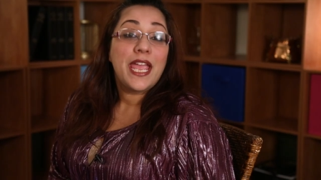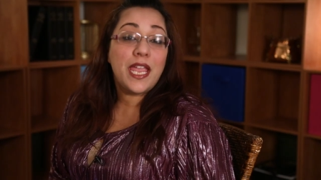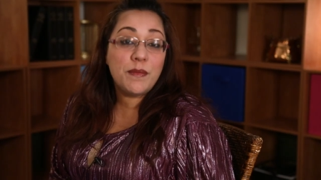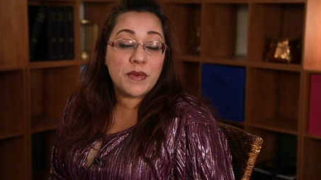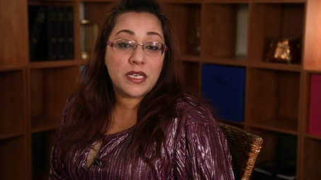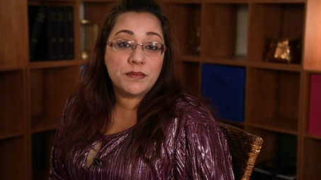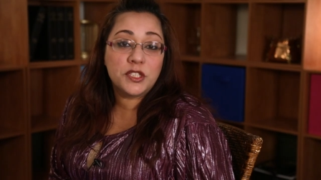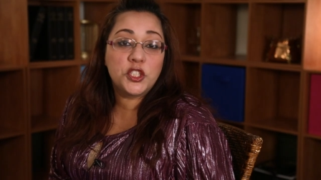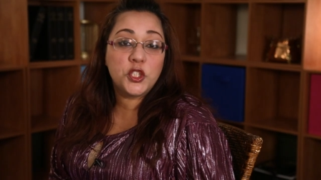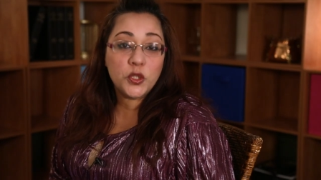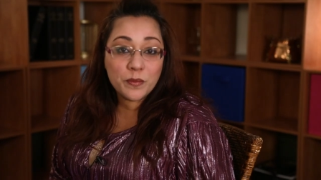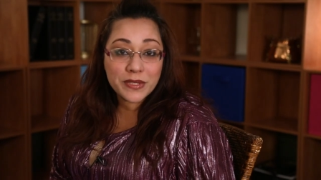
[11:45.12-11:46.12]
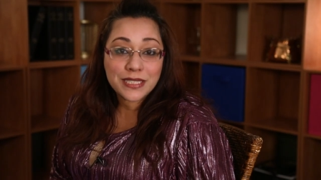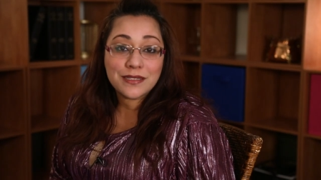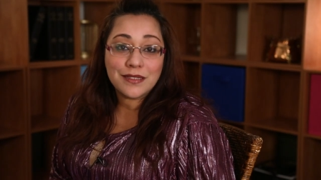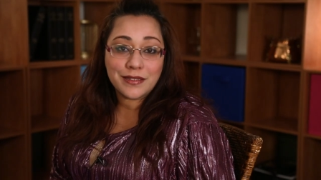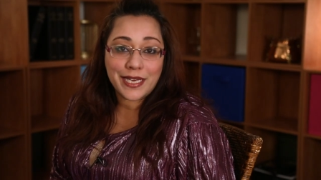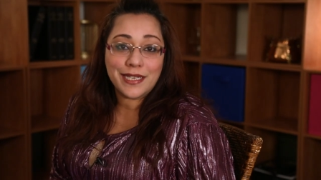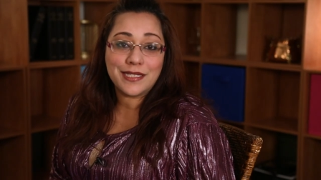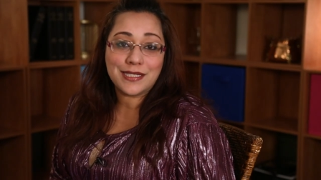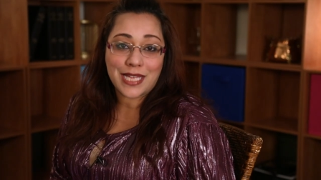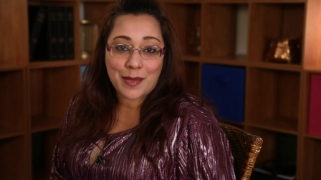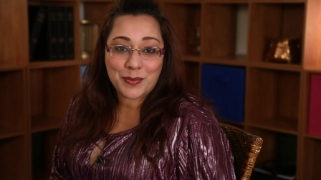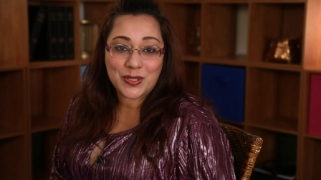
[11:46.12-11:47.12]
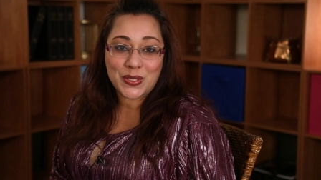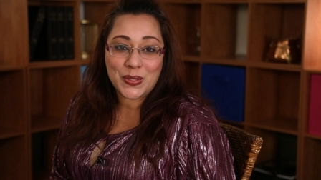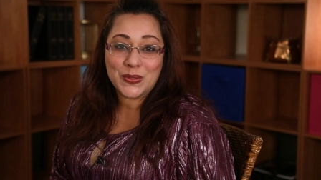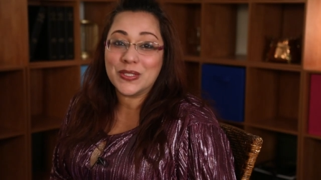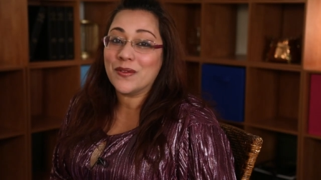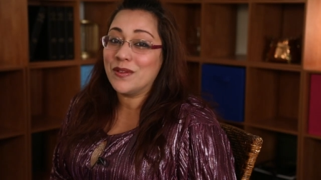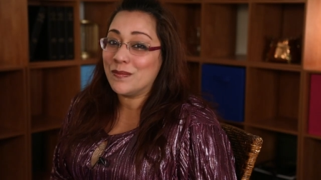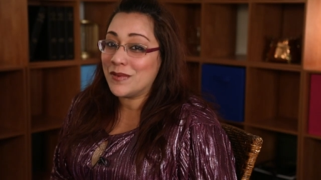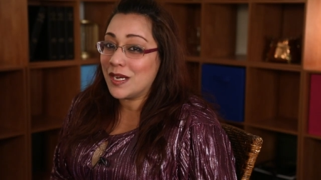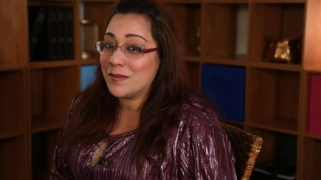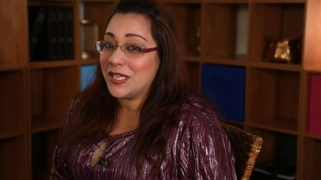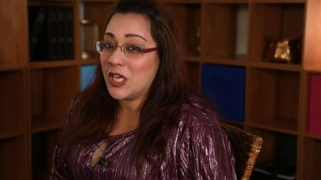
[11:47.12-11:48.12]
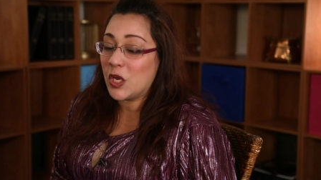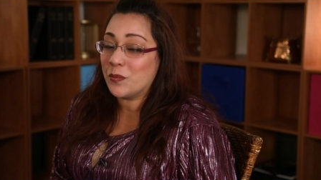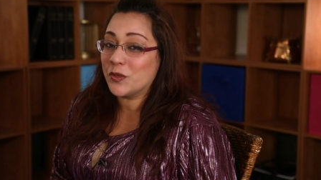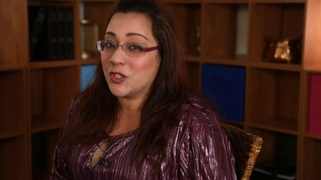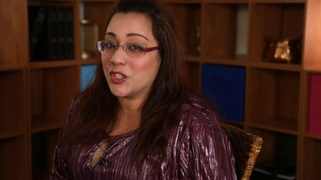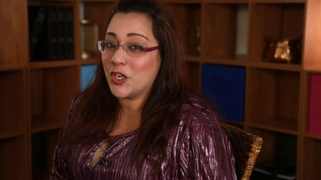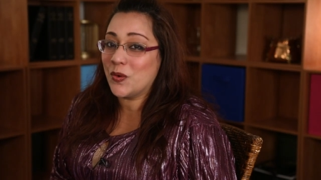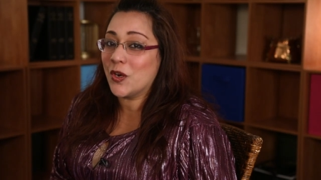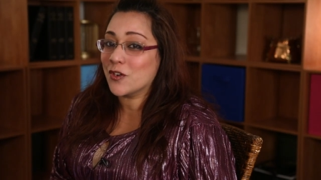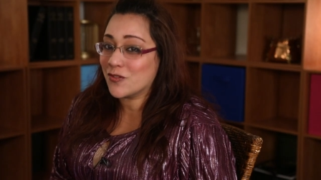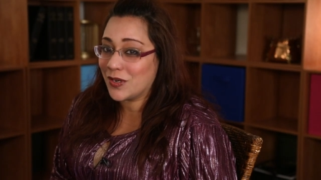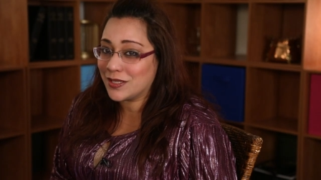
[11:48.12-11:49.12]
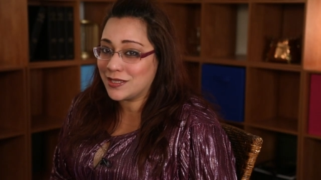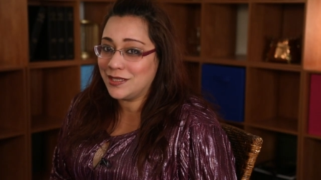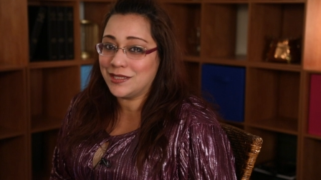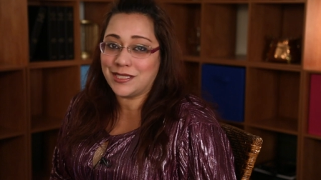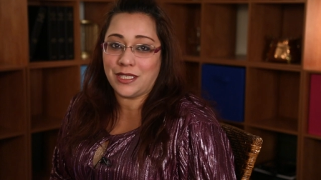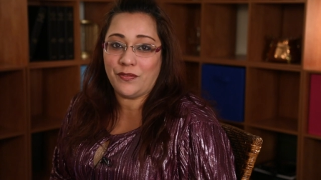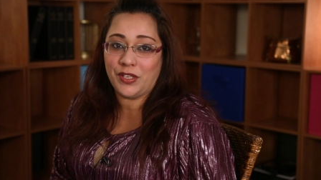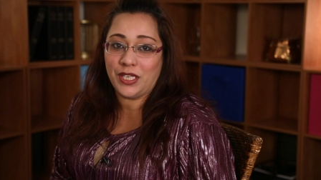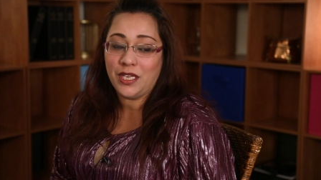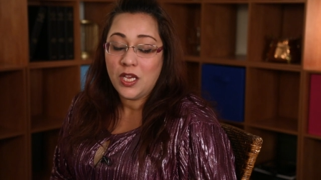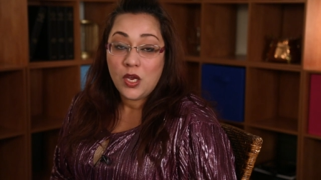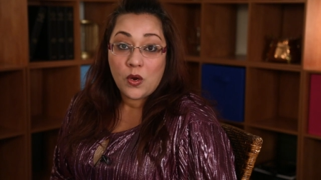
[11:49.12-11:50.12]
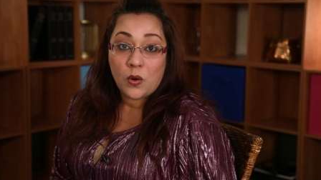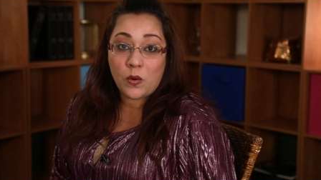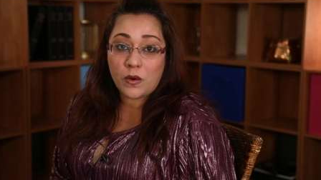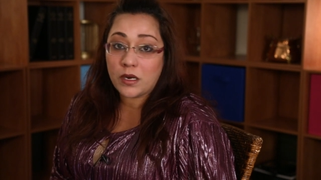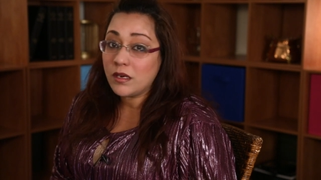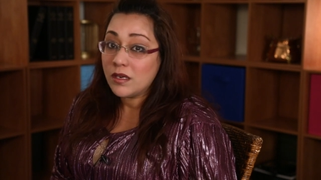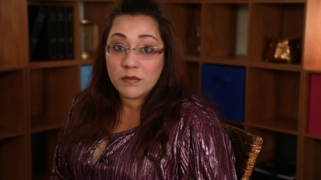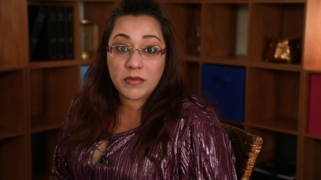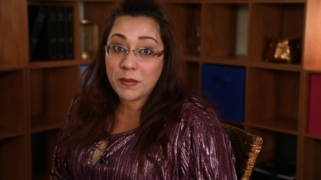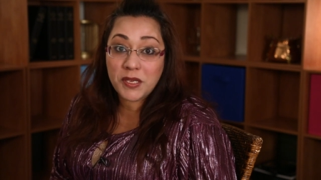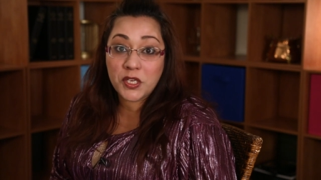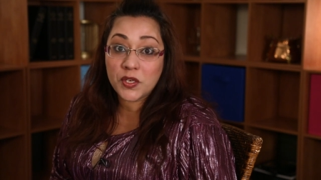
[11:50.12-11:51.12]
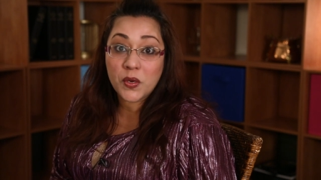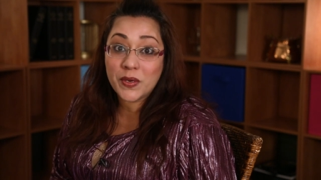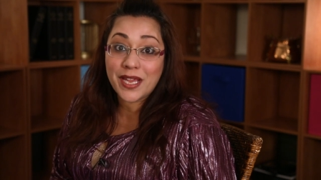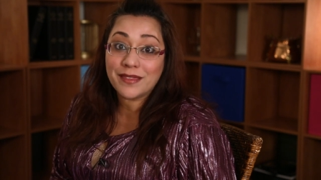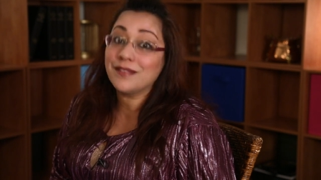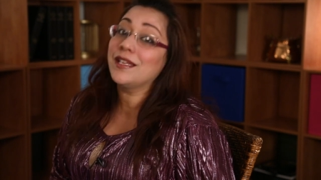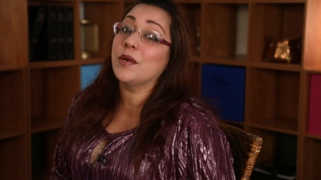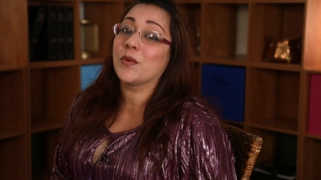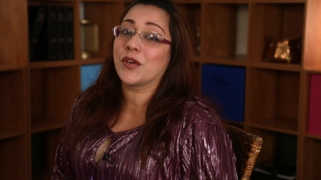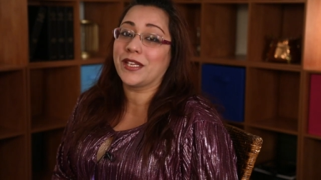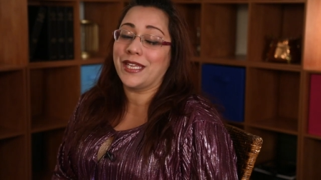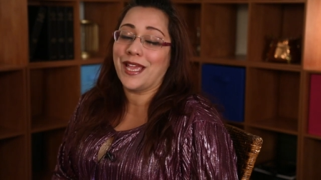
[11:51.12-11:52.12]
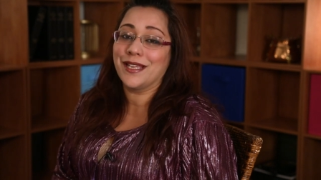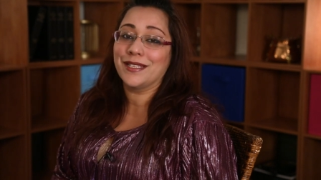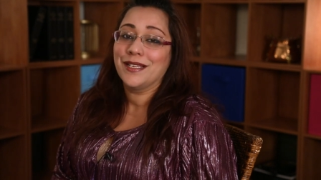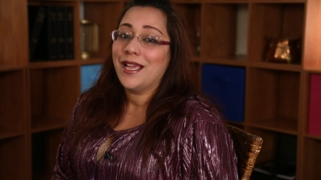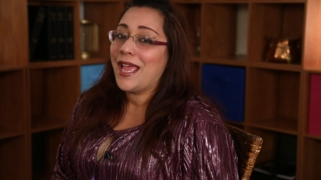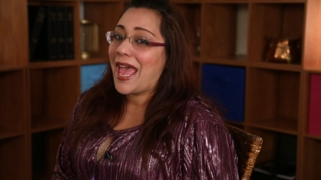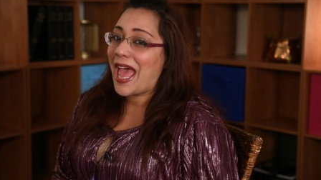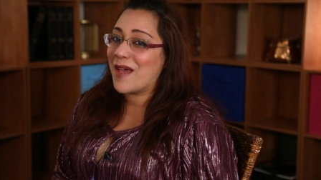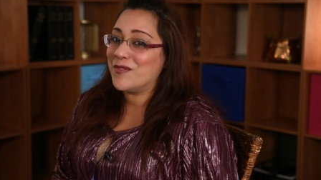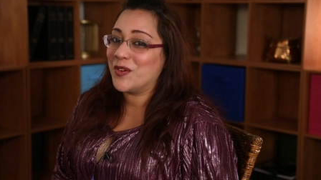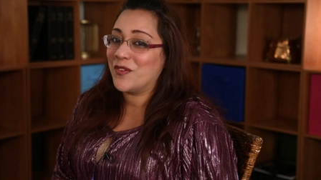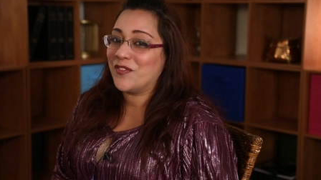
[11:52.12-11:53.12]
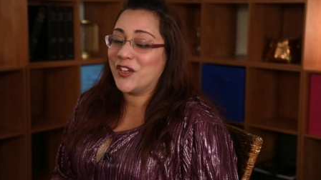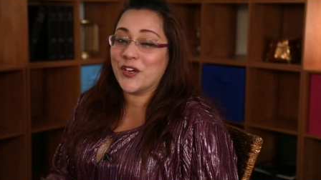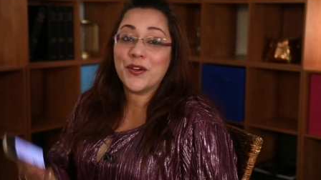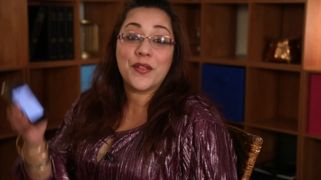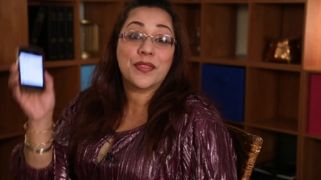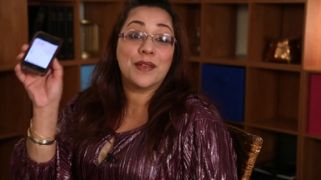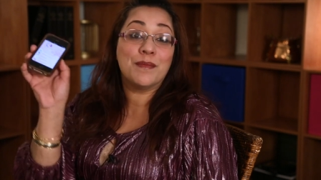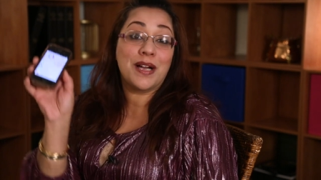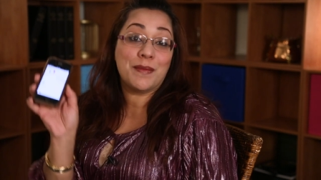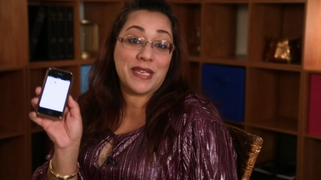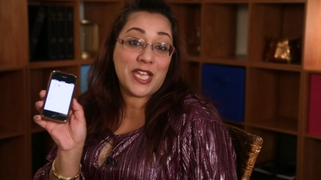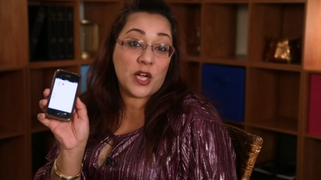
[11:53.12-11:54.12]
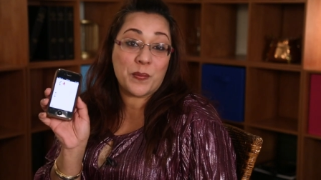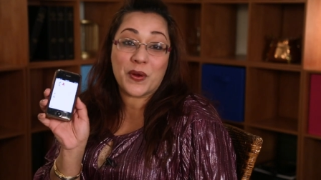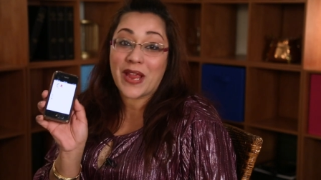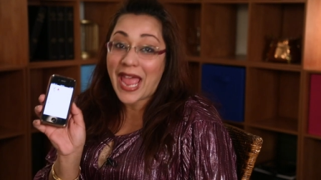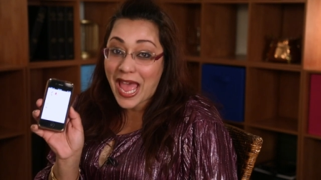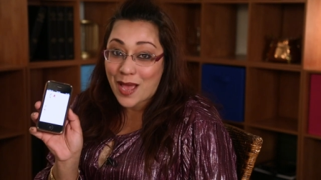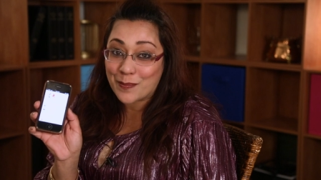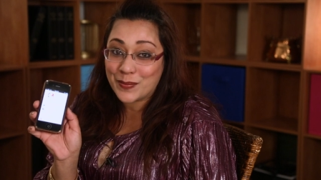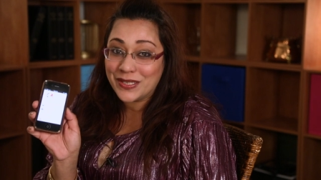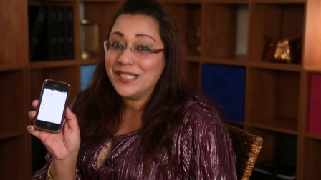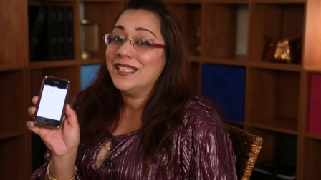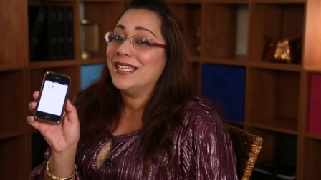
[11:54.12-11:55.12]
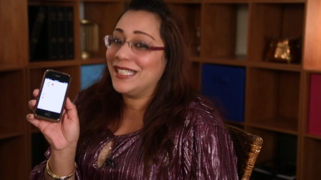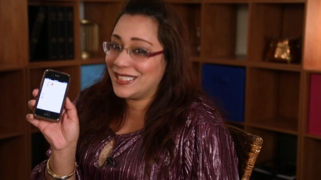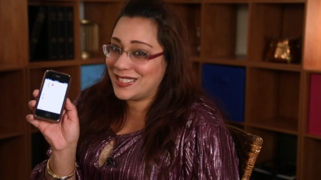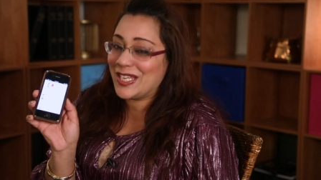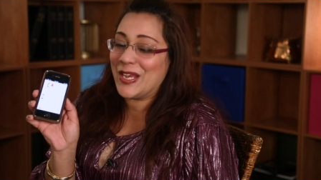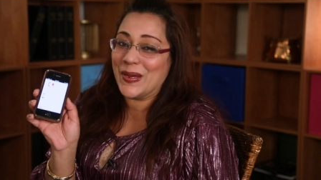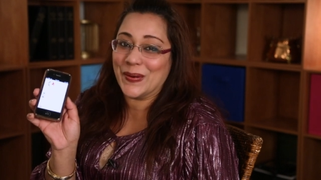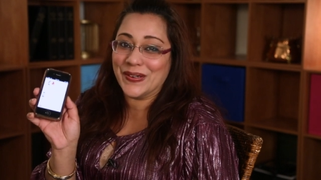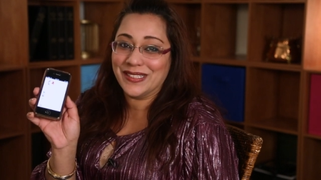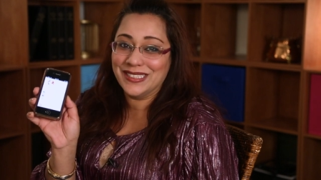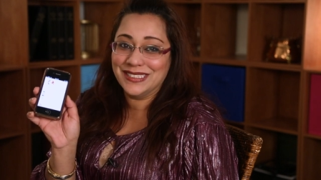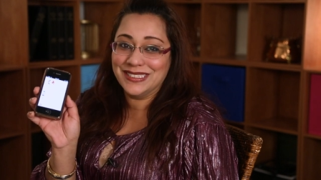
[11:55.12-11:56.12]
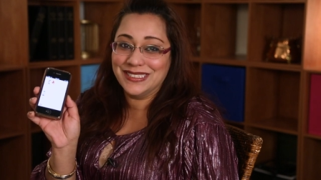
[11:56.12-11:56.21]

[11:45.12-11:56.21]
Hey Mom, did you miss the latest episodes of the Mommy Helper Show on Crossings TV? Or maybe you don't get the network yet. Have no fear, the Mommy Helper app is here.